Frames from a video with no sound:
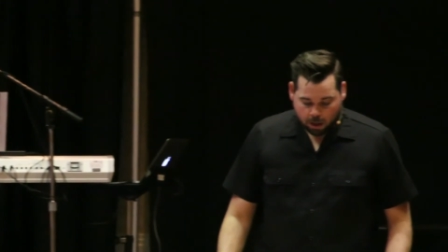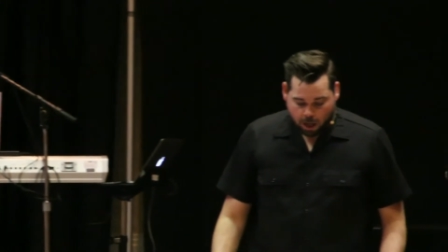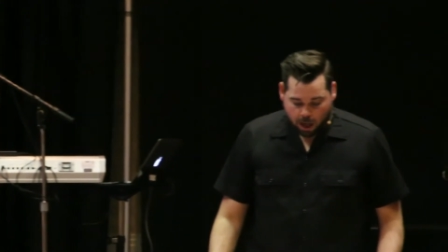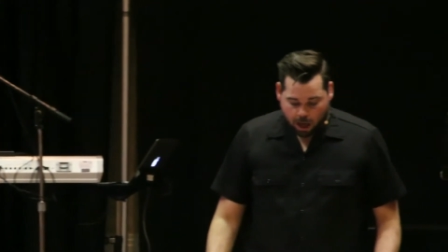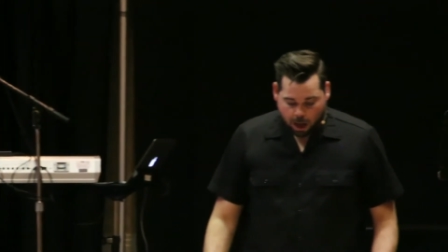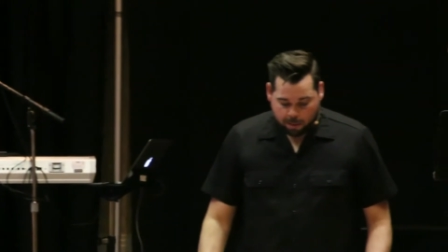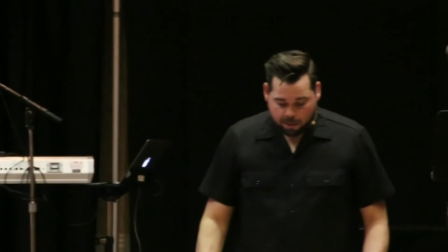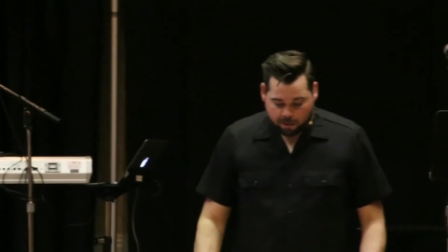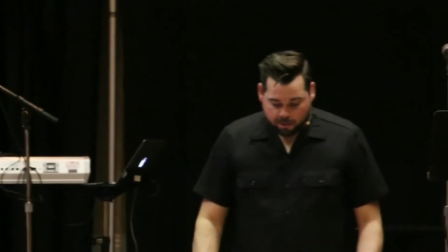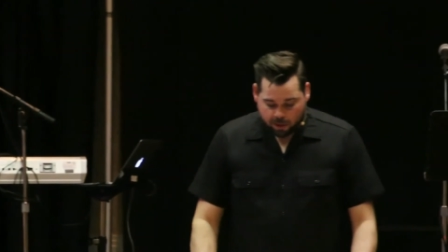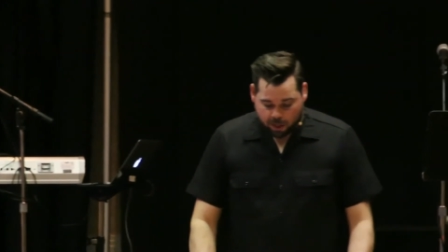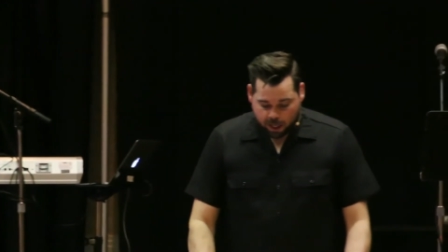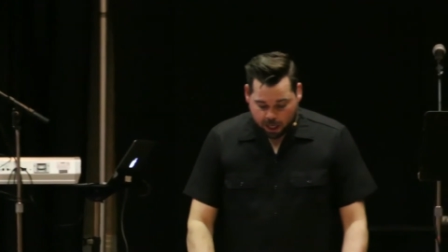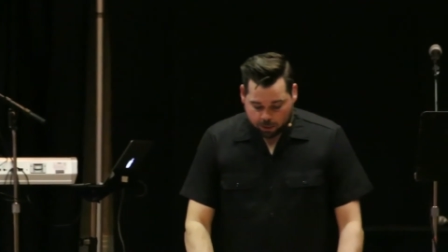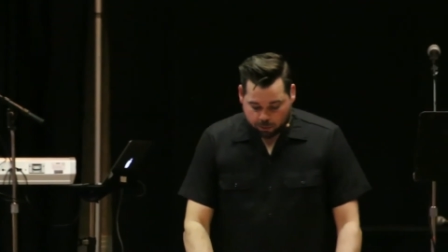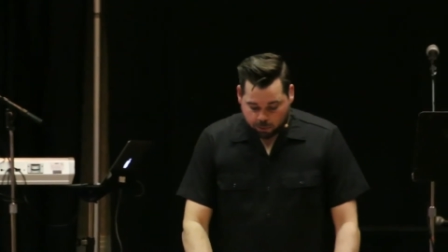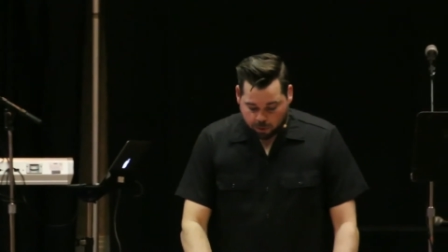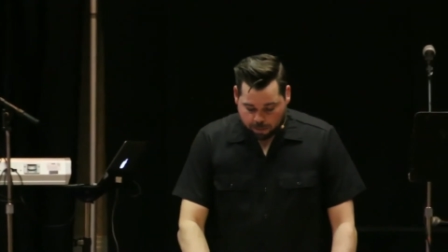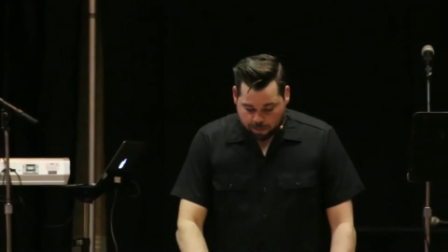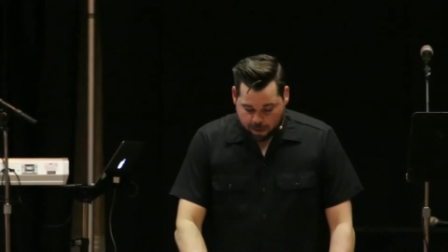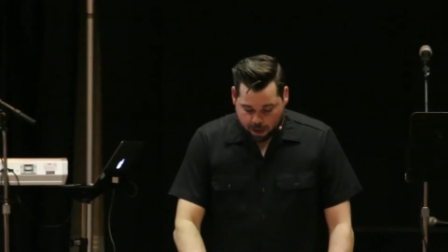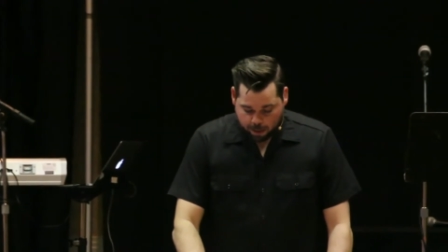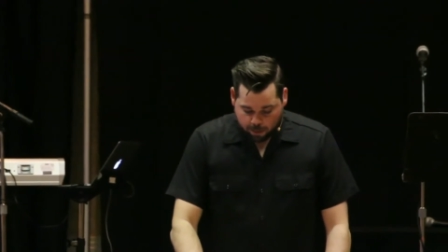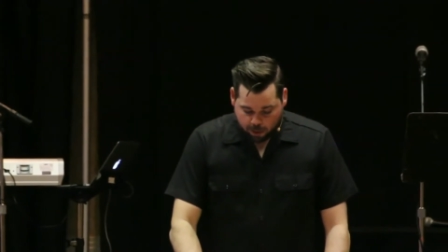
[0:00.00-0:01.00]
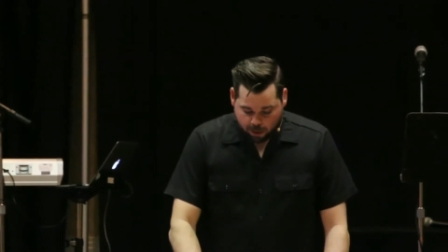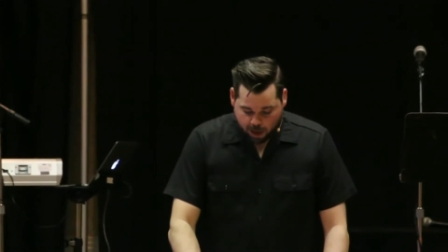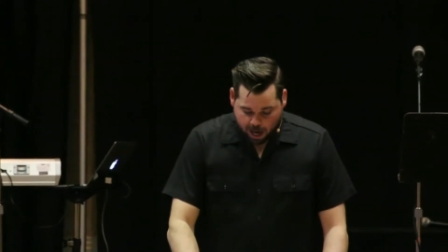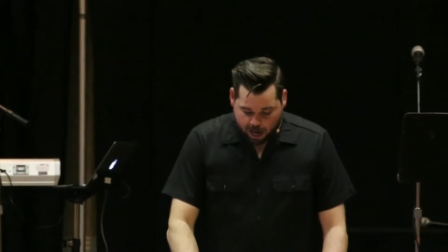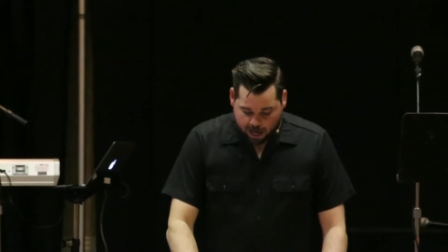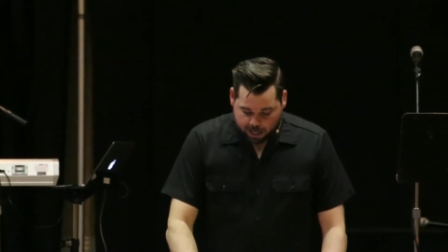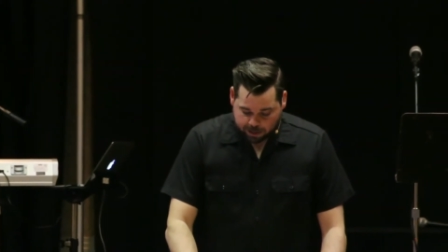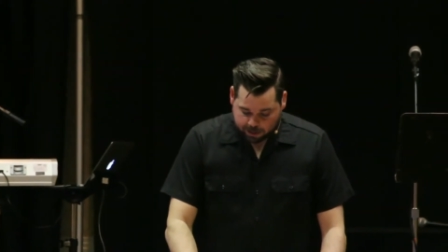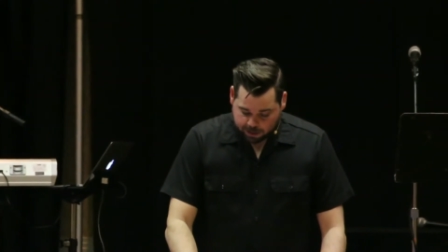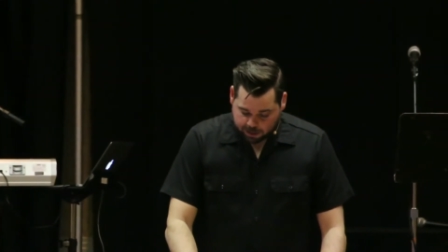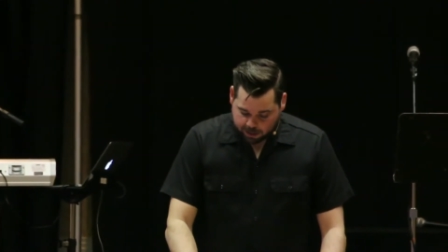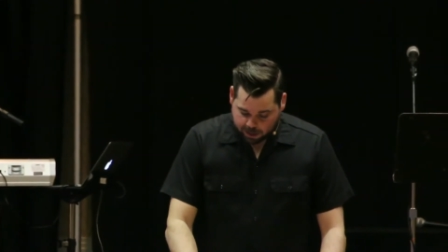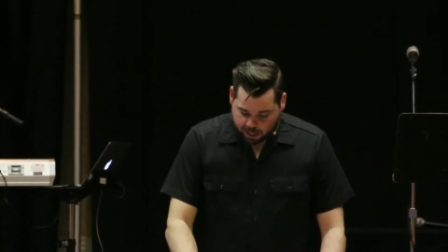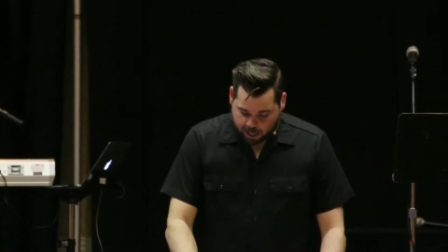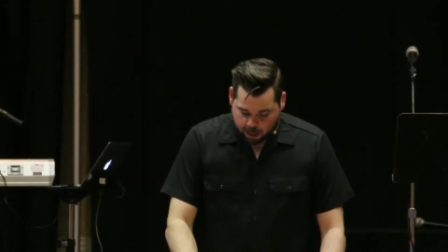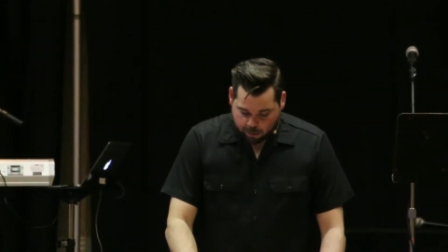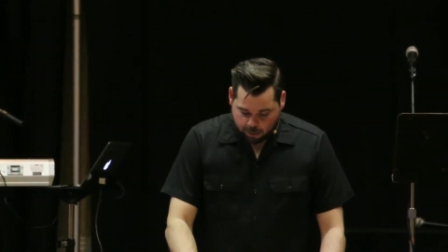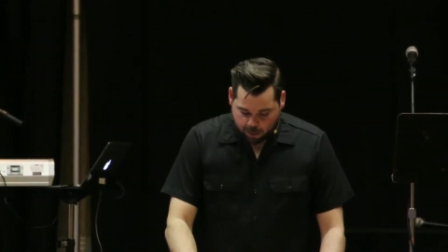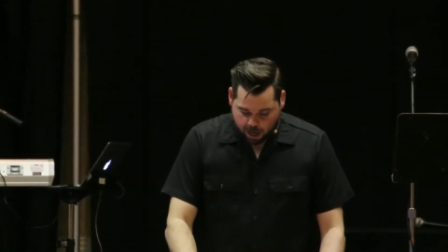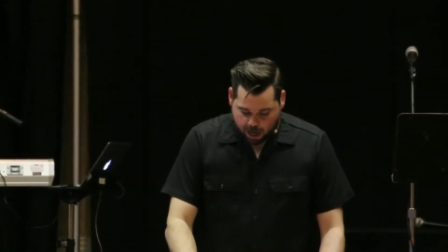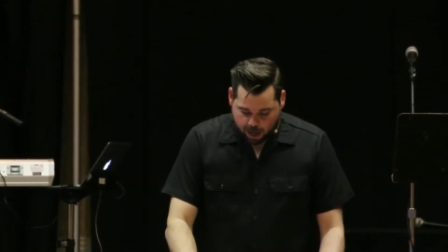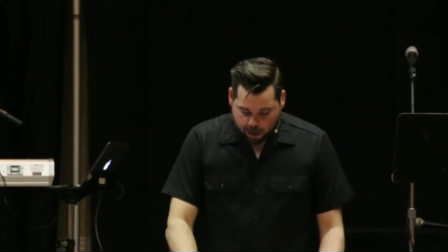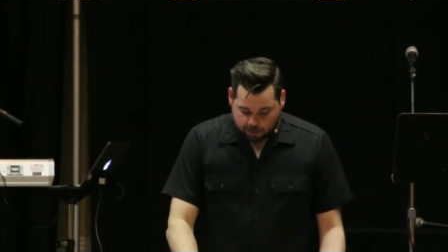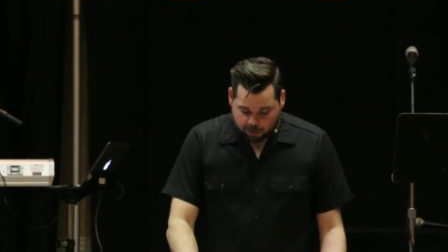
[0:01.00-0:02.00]
How many of you guys remember Isaac,
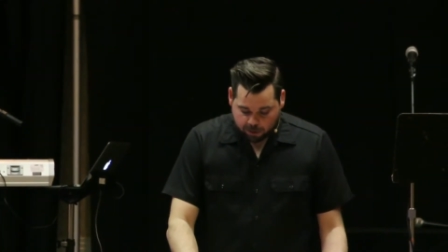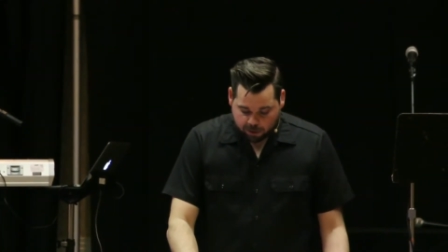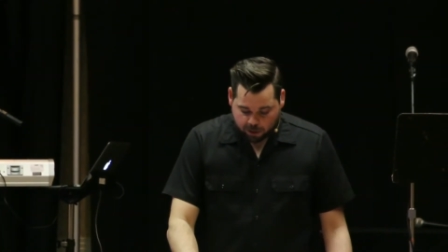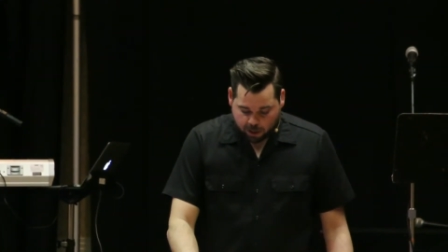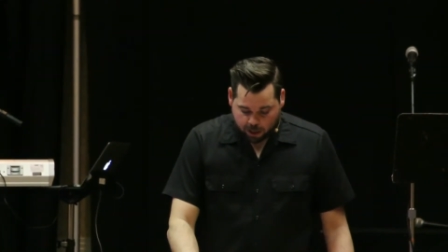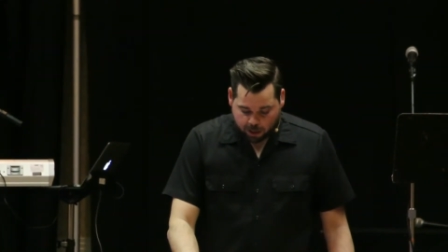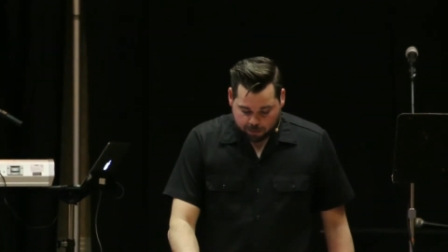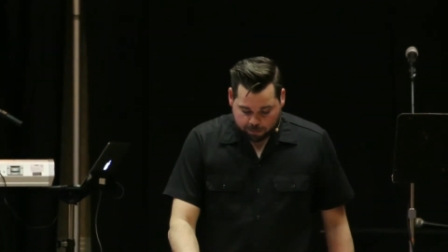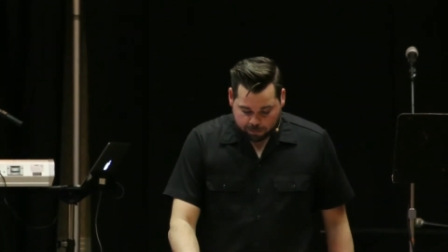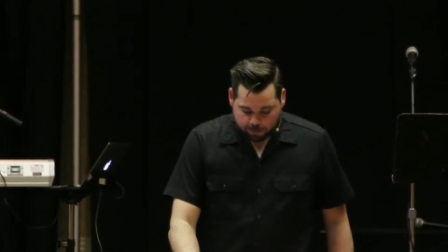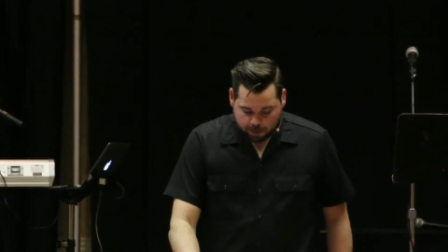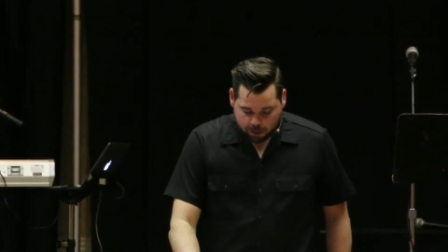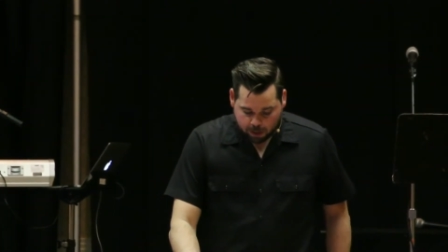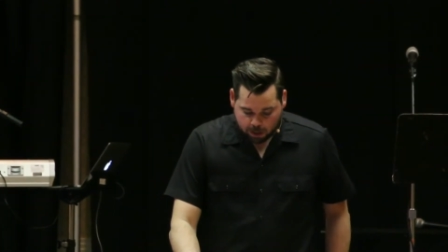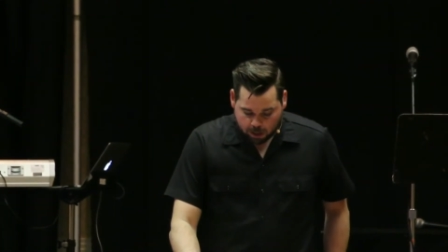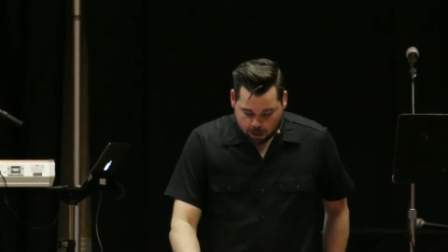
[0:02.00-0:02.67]
Abraham's son?